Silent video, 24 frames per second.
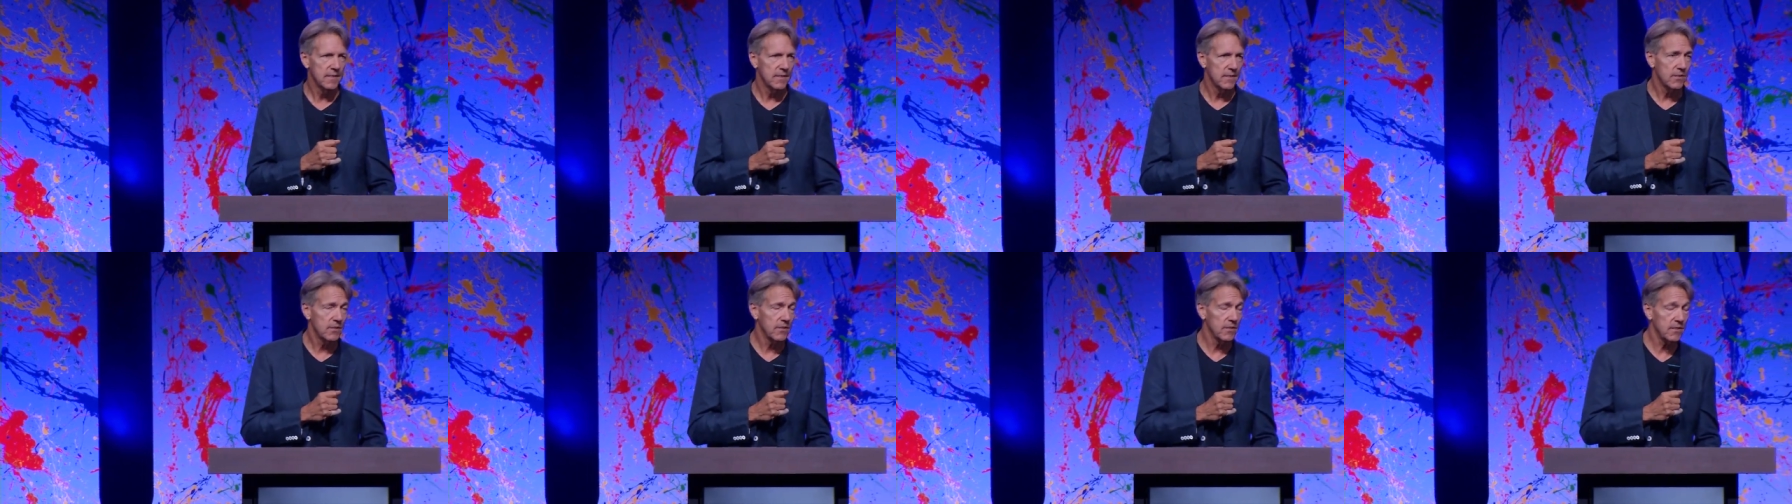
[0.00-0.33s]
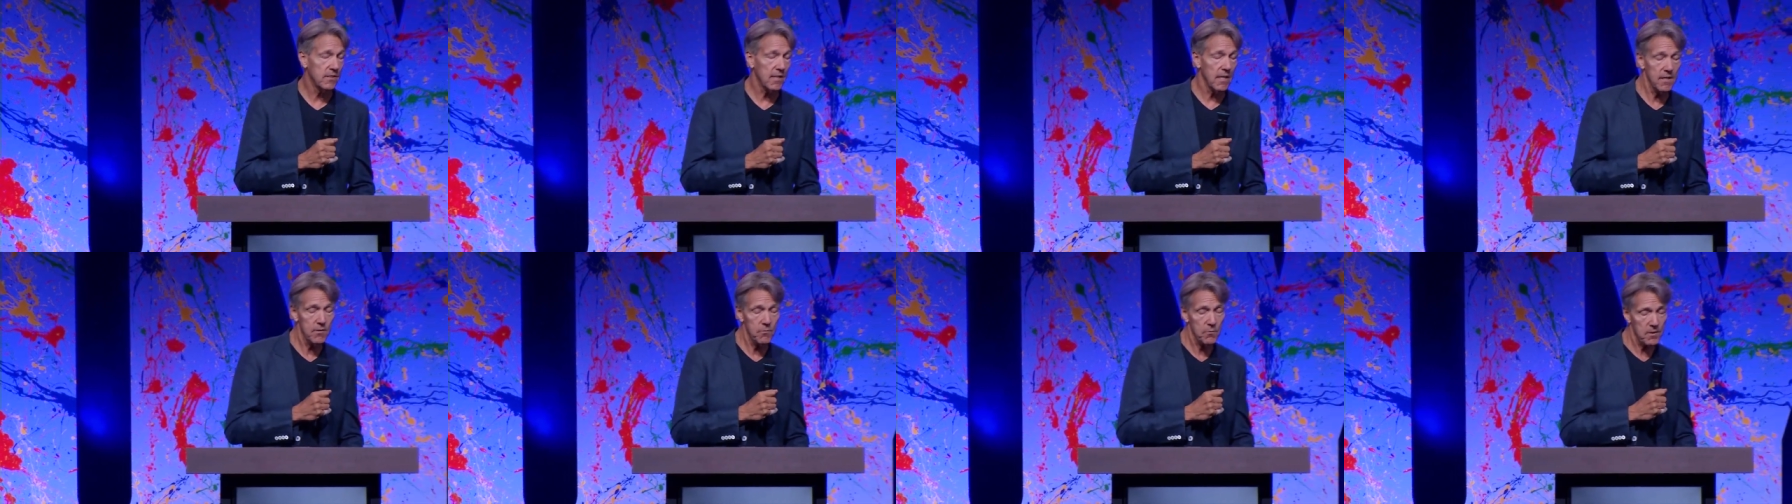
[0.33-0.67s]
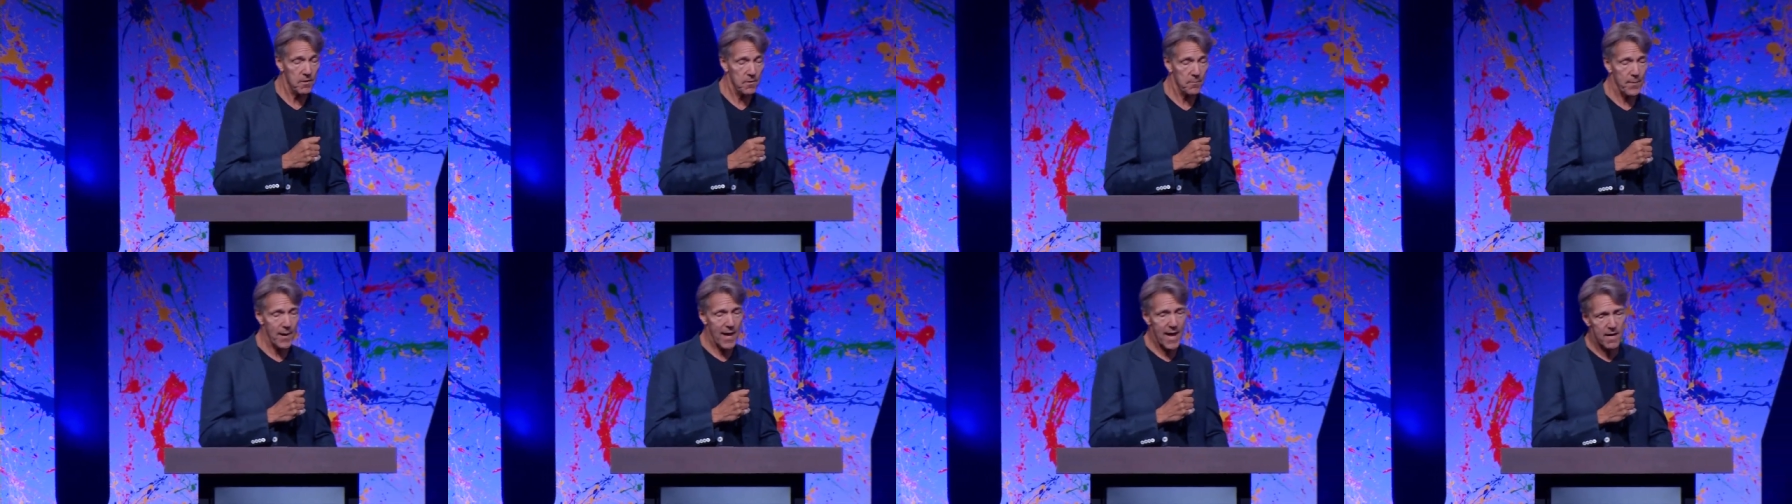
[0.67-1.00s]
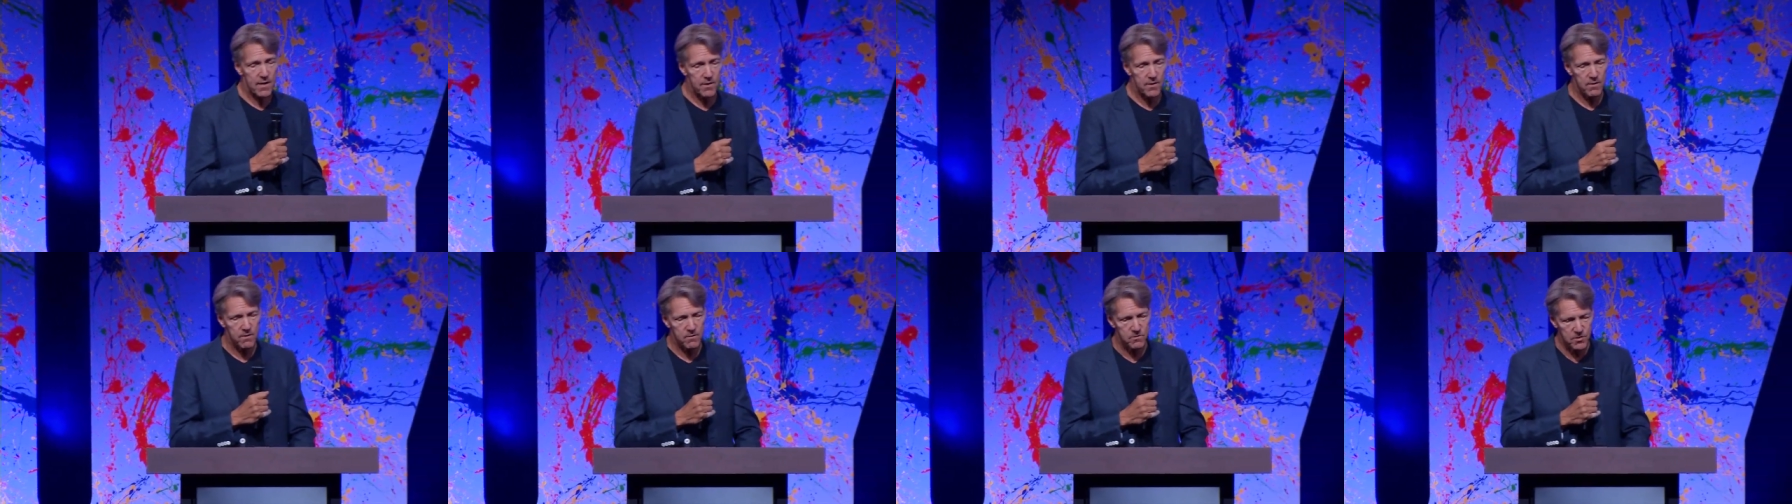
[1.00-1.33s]
She said, "Well, the
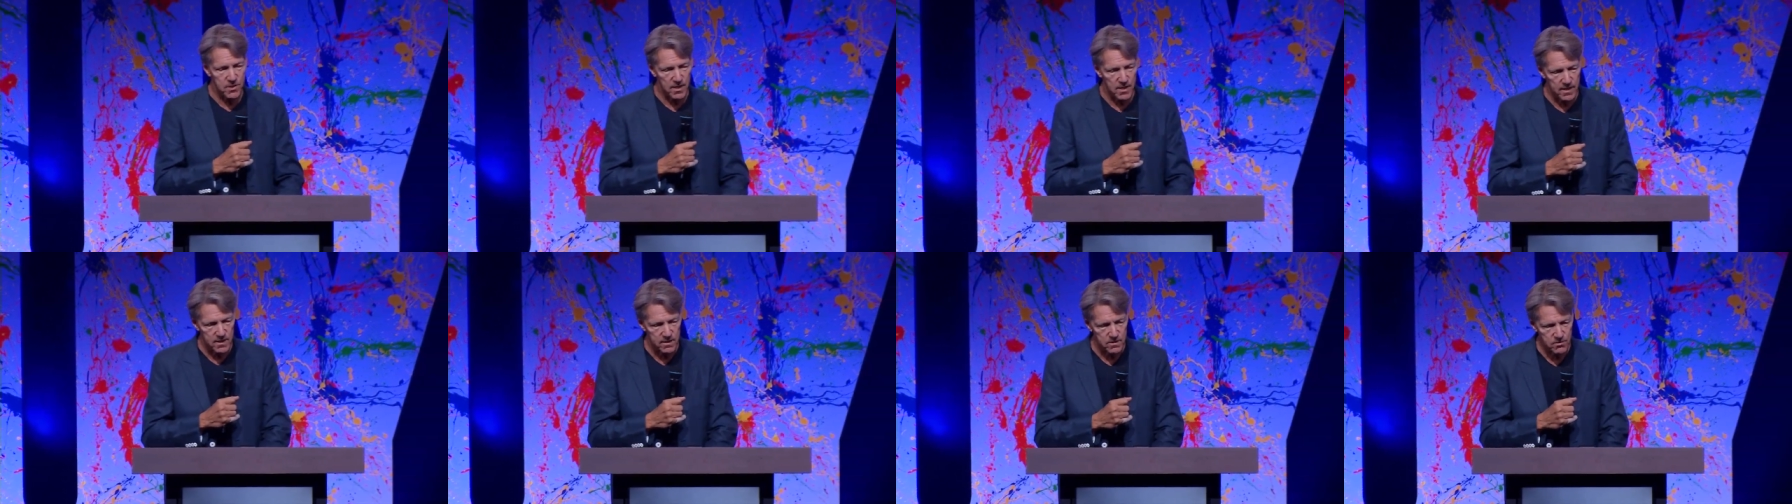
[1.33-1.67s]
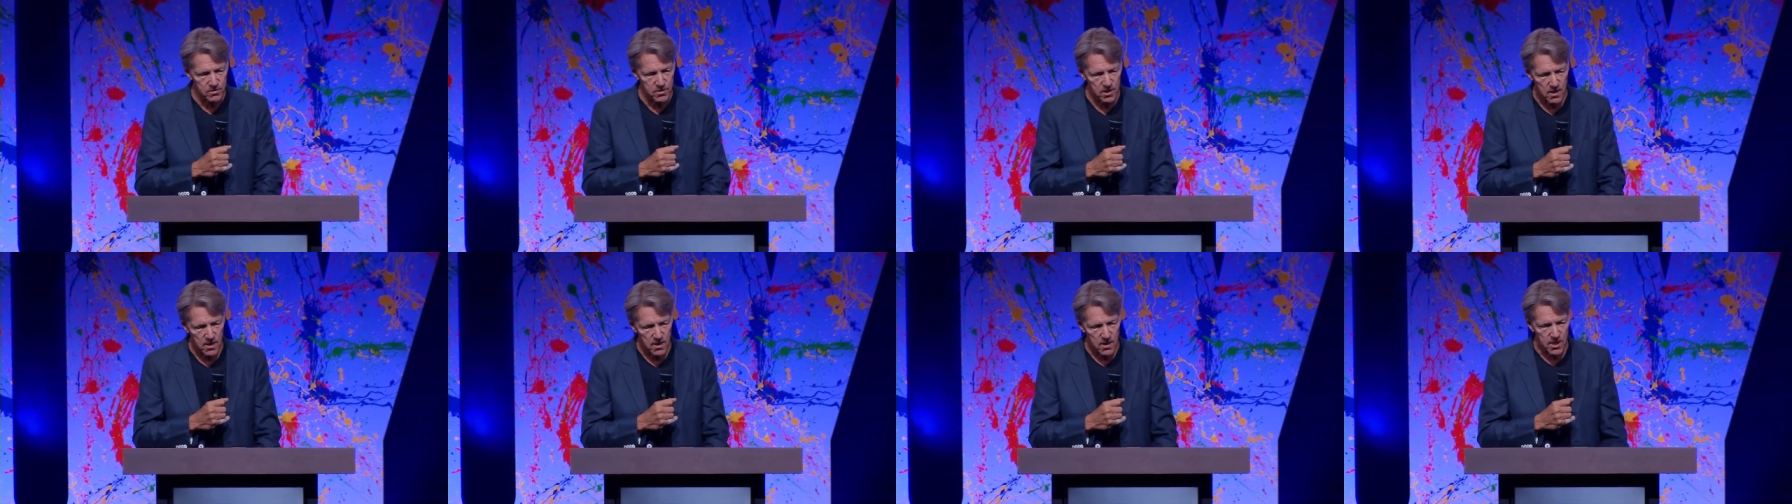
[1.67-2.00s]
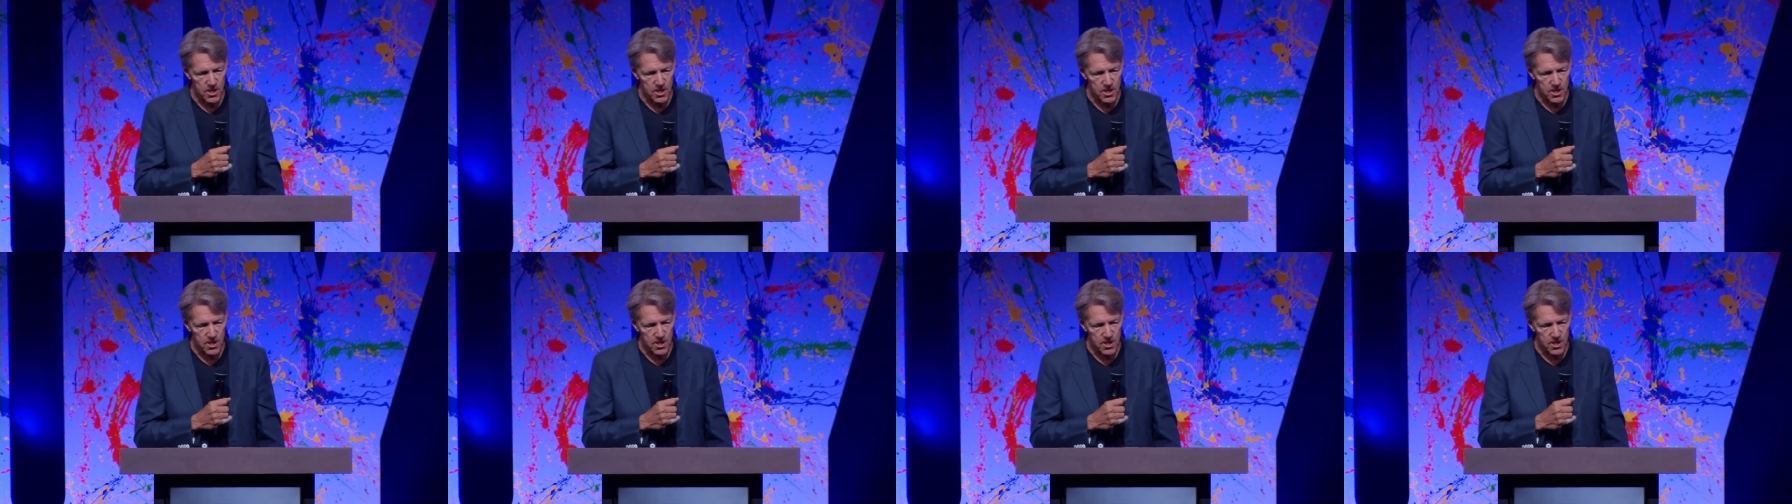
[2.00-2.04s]
bad news is